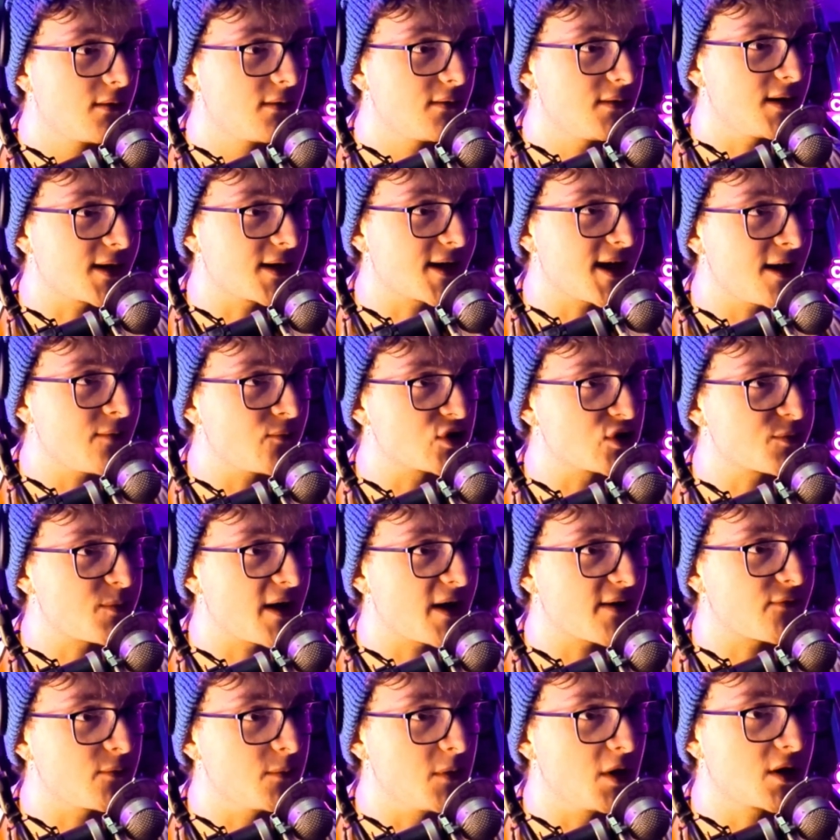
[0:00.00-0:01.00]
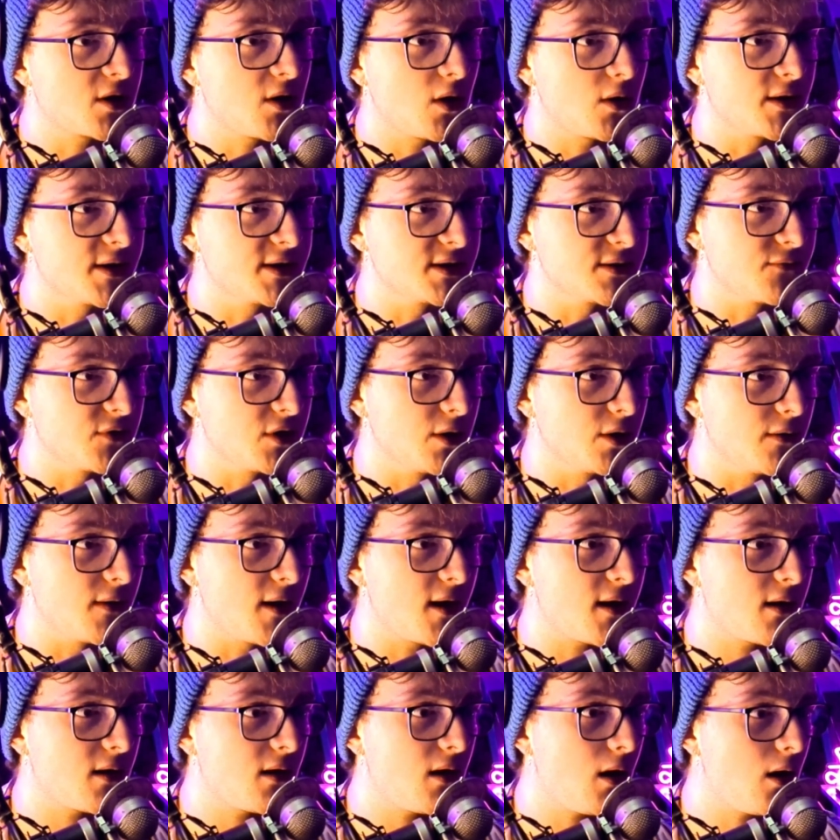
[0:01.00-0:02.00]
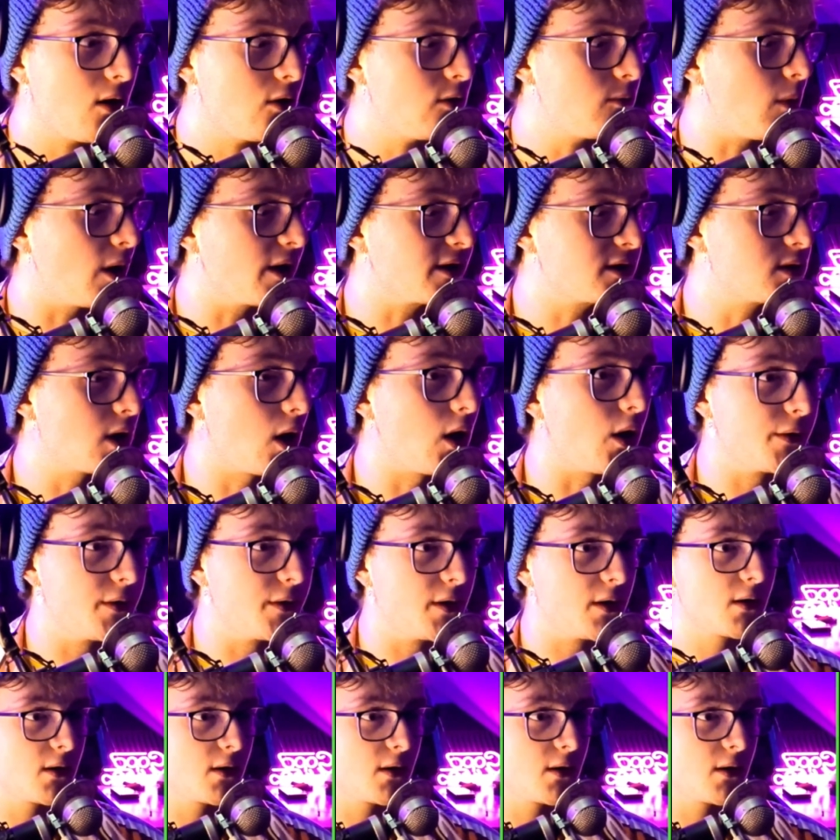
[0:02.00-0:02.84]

You gain respect from your colleagues if you do that. Oh, my God.